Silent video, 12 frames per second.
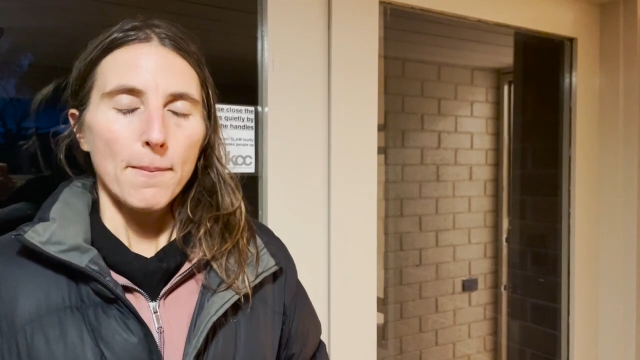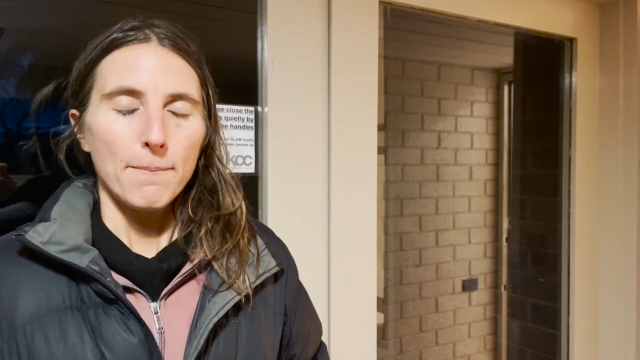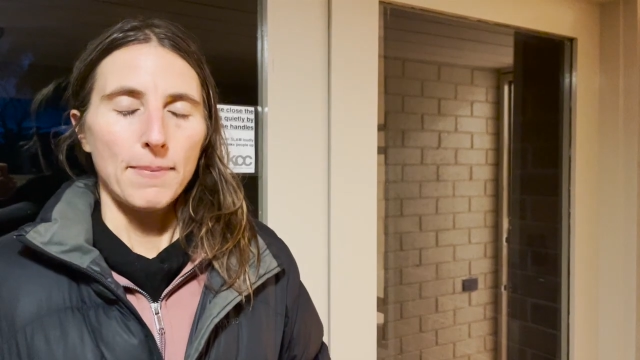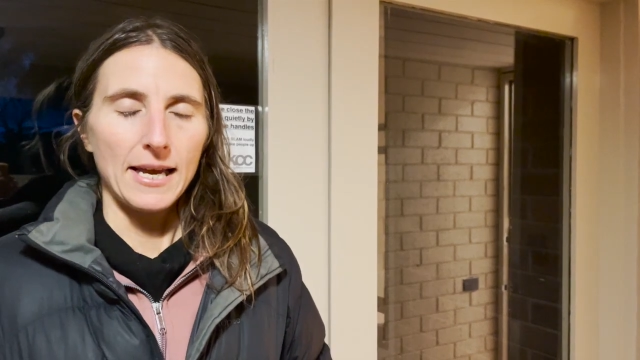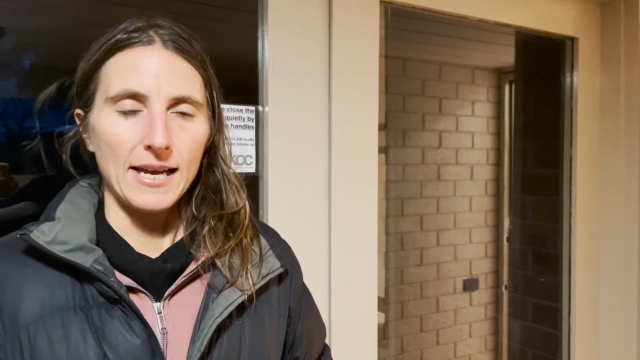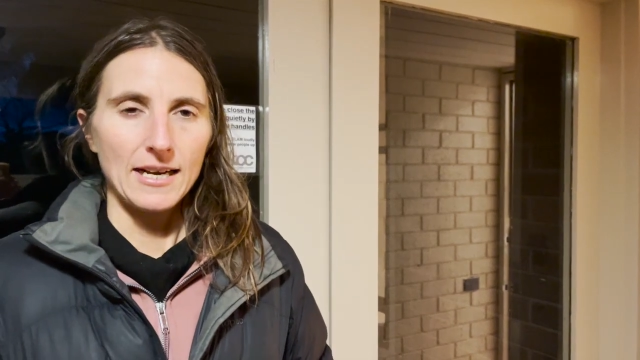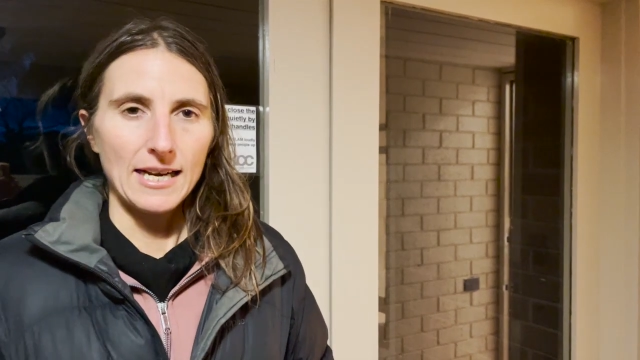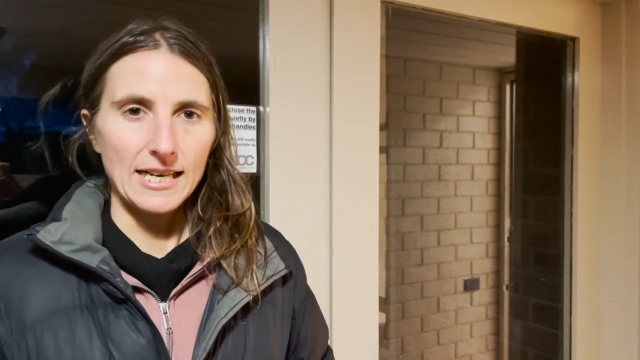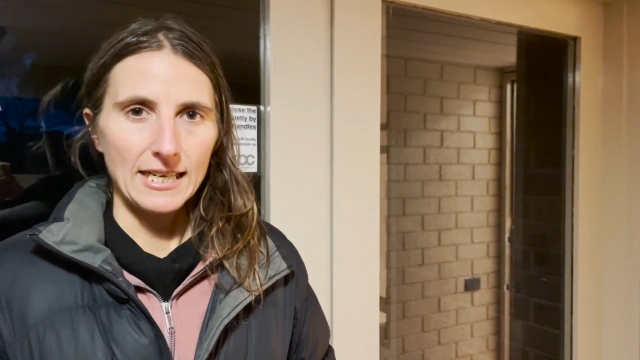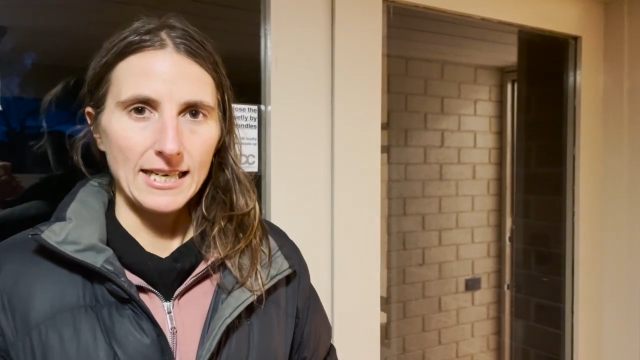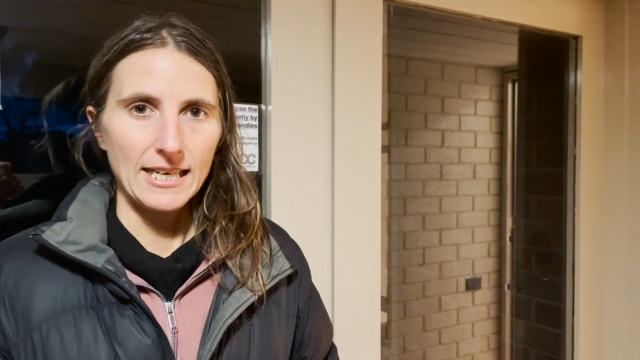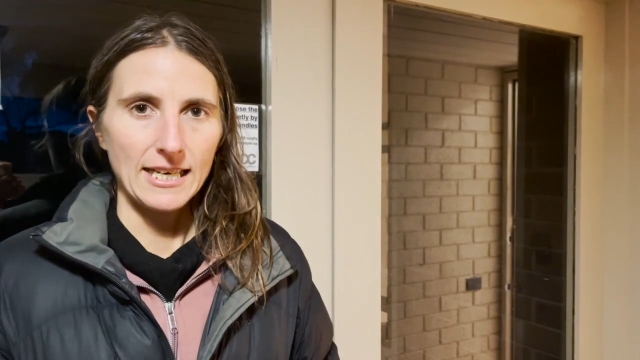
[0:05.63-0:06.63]
pain
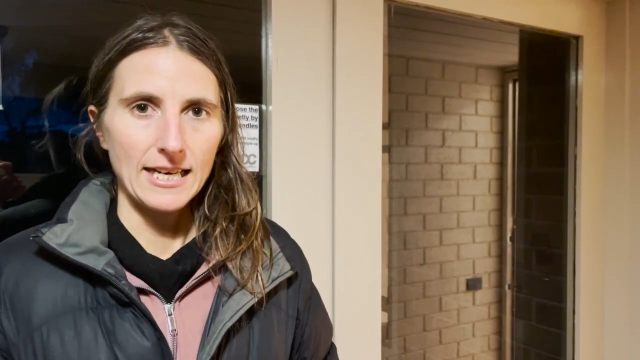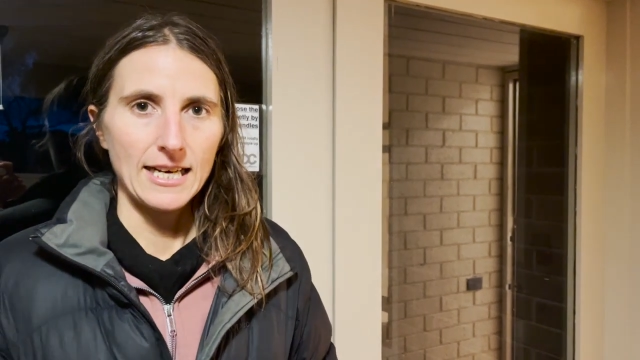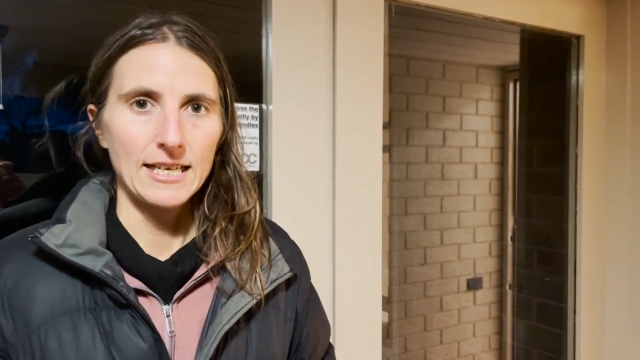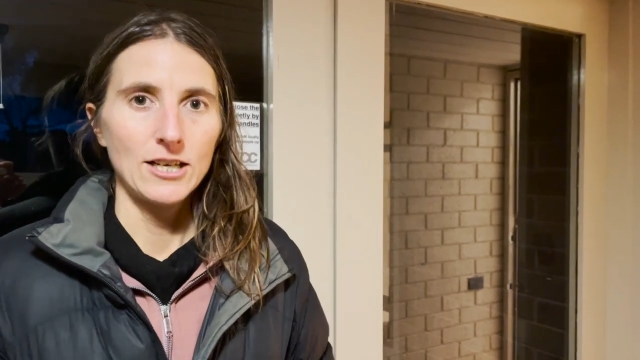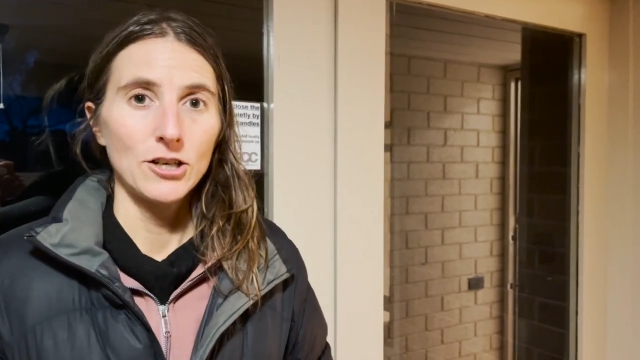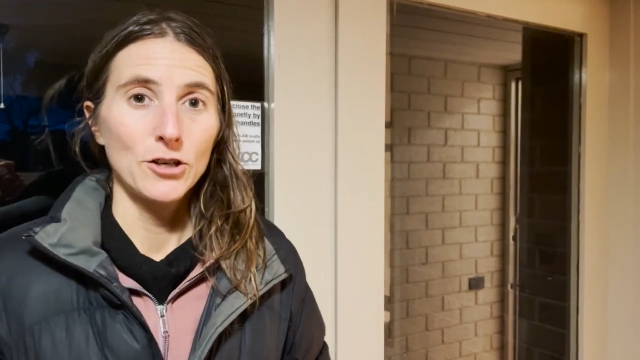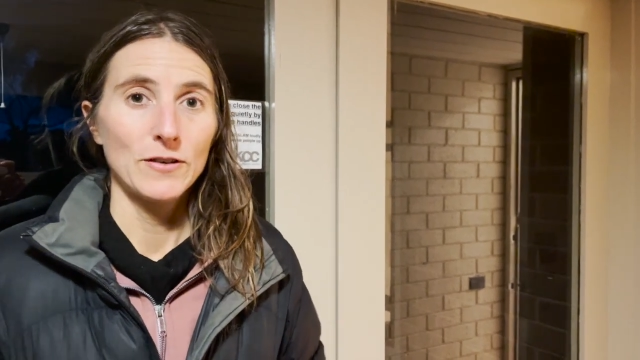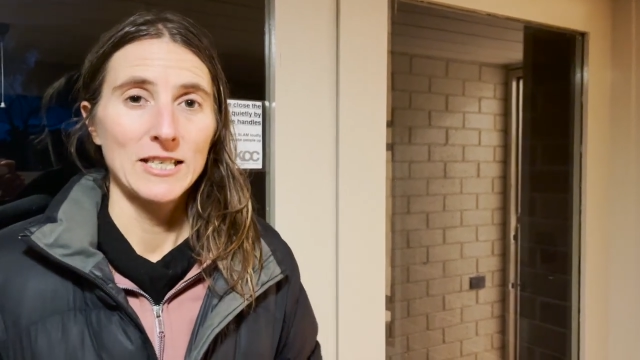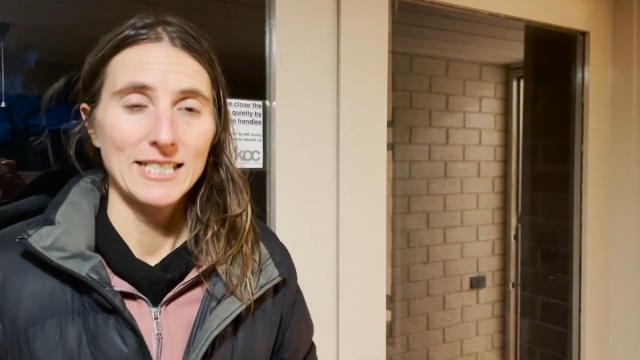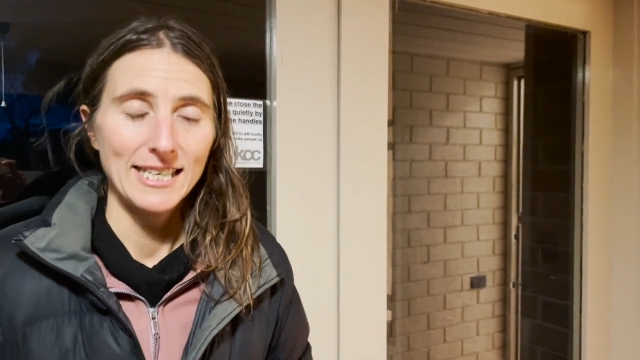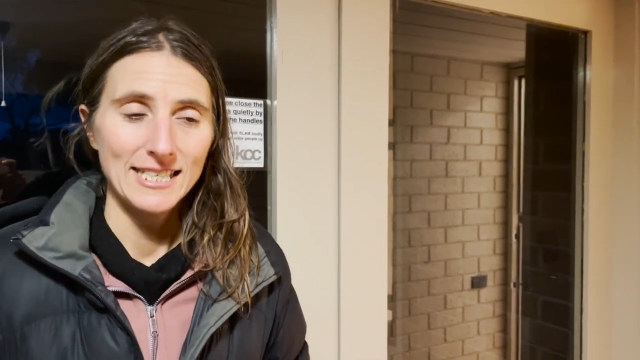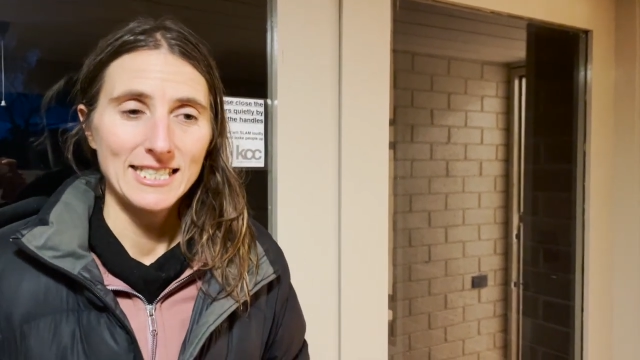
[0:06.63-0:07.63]
lately and a lot of
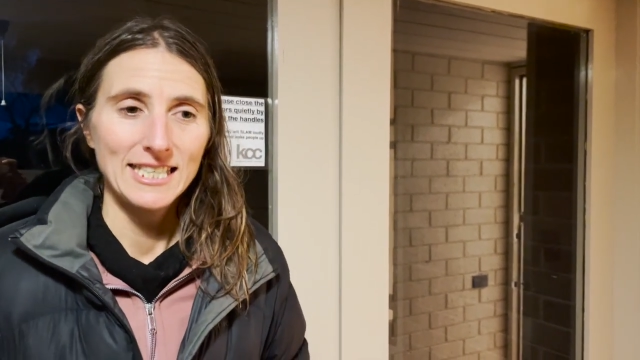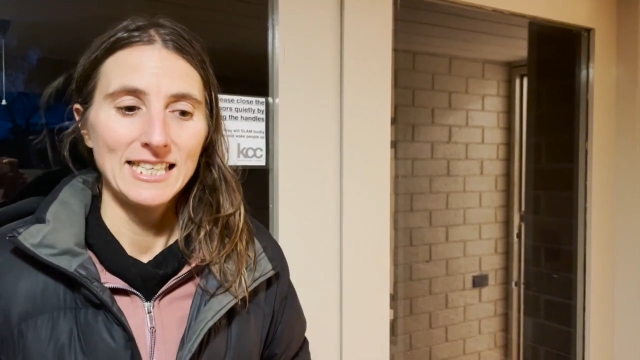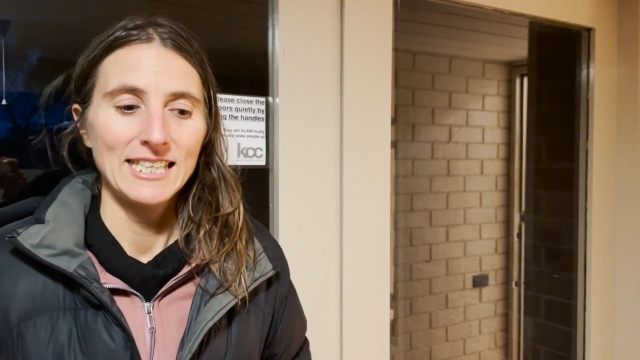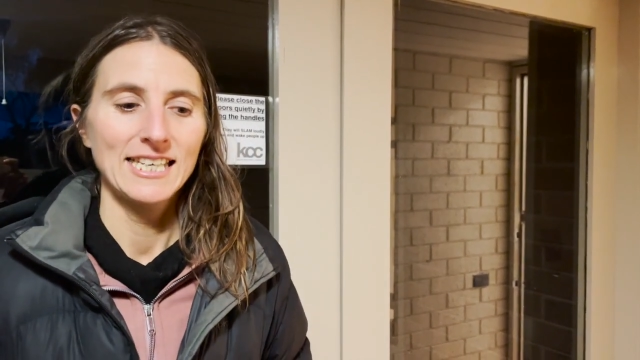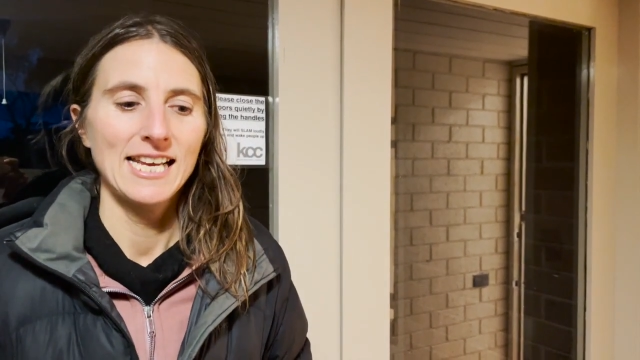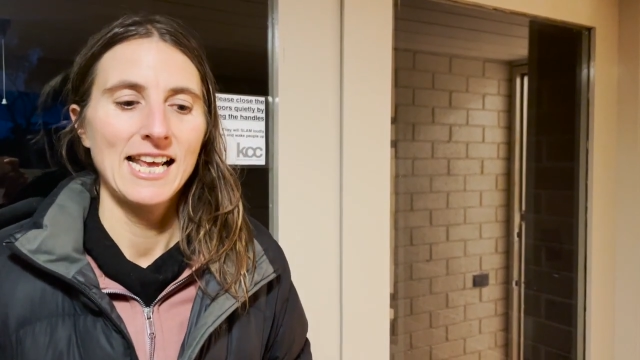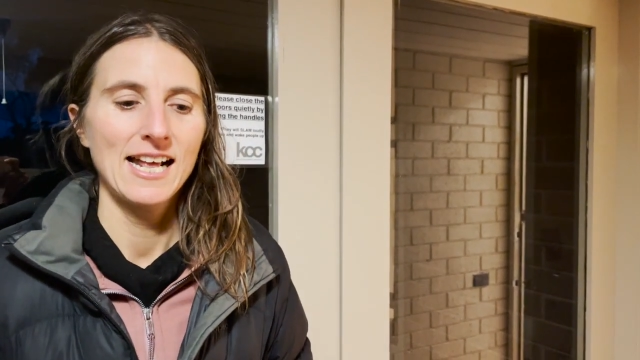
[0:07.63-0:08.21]
anxiety.